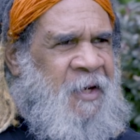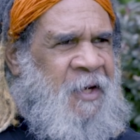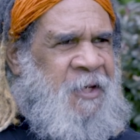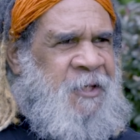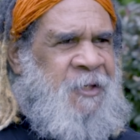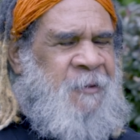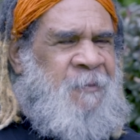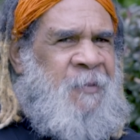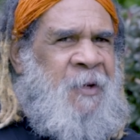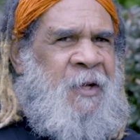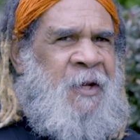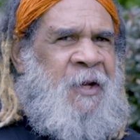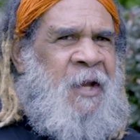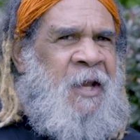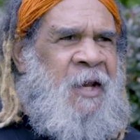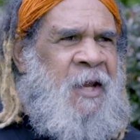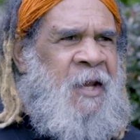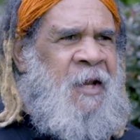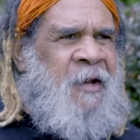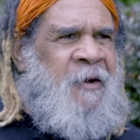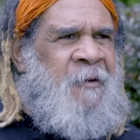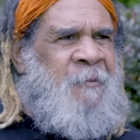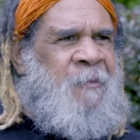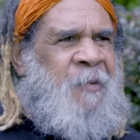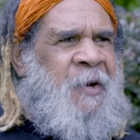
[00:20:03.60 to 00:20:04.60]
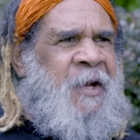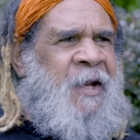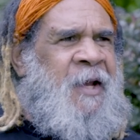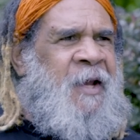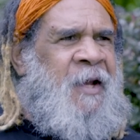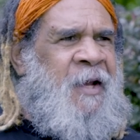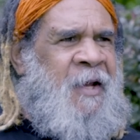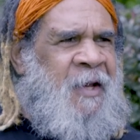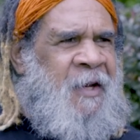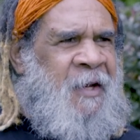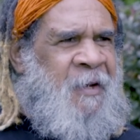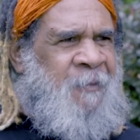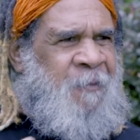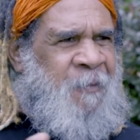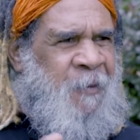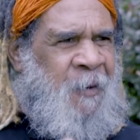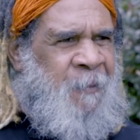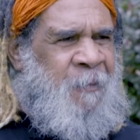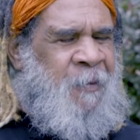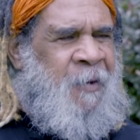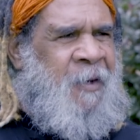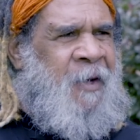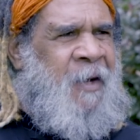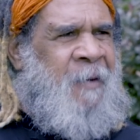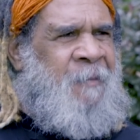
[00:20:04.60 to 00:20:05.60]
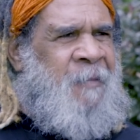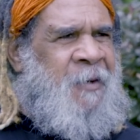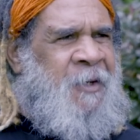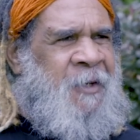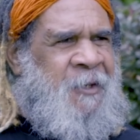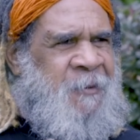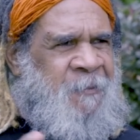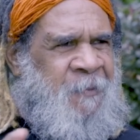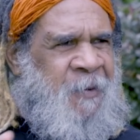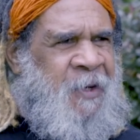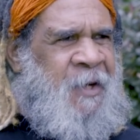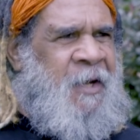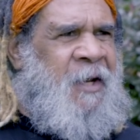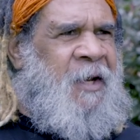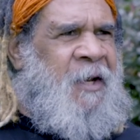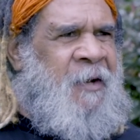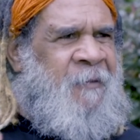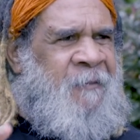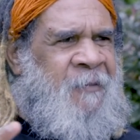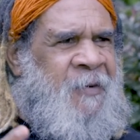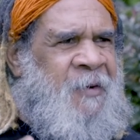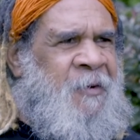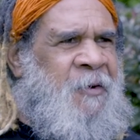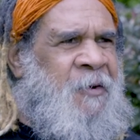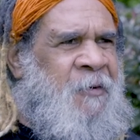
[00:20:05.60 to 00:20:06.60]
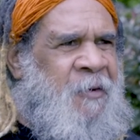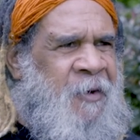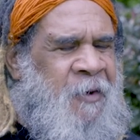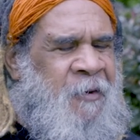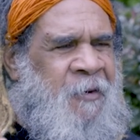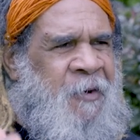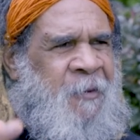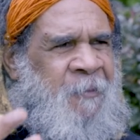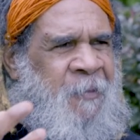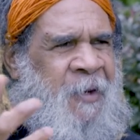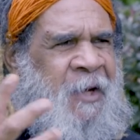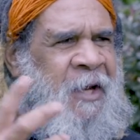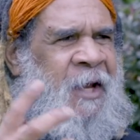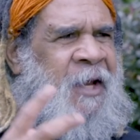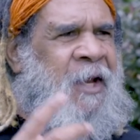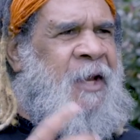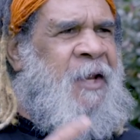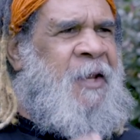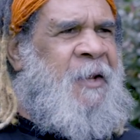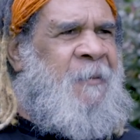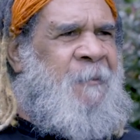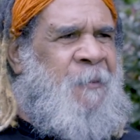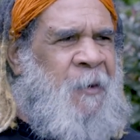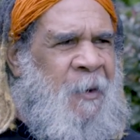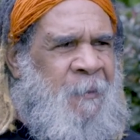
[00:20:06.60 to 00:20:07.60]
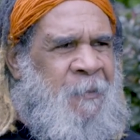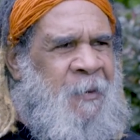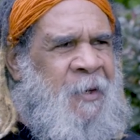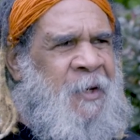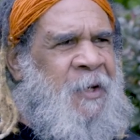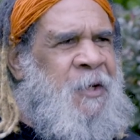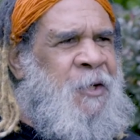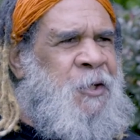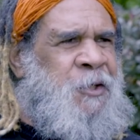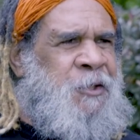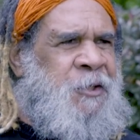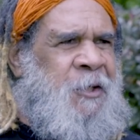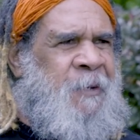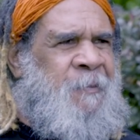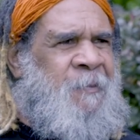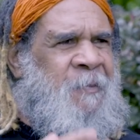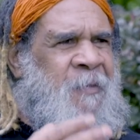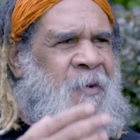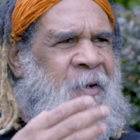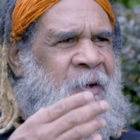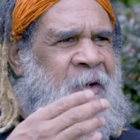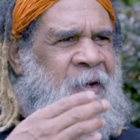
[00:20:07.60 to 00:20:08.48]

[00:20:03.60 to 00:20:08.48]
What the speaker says: It's the beginning of bringing in the proper government. It's bringing of a new era to bringing in the proper leadership.